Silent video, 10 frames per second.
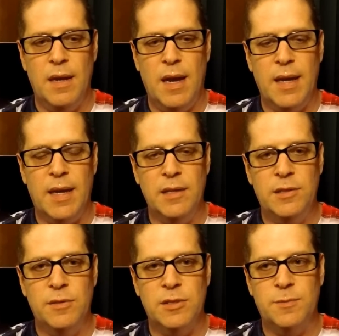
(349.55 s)
I got
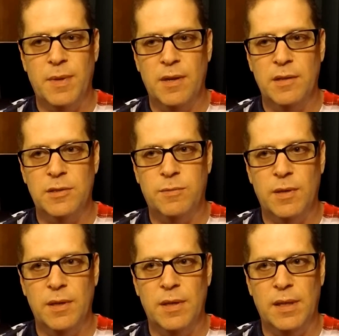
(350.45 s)
to experience
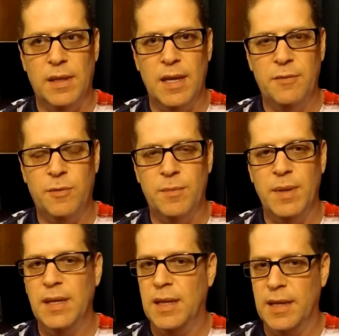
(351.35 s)
what life would
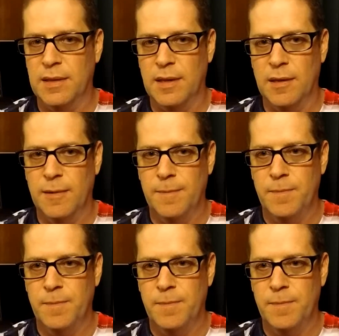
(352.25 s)
be like there.